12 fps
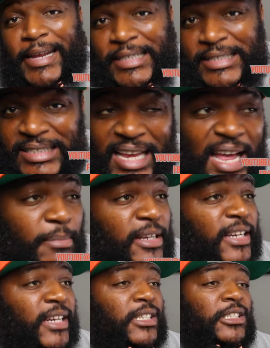It is time
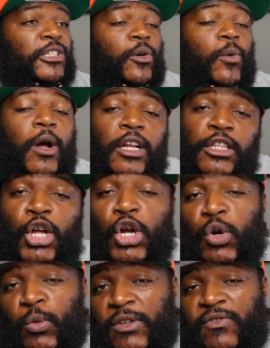to get into our
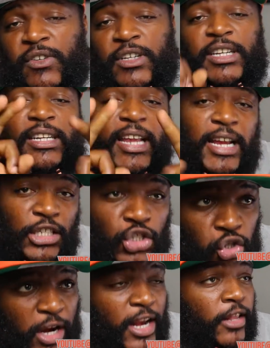third one for the day.
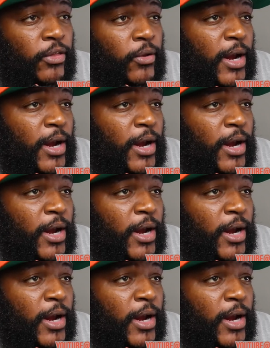Three,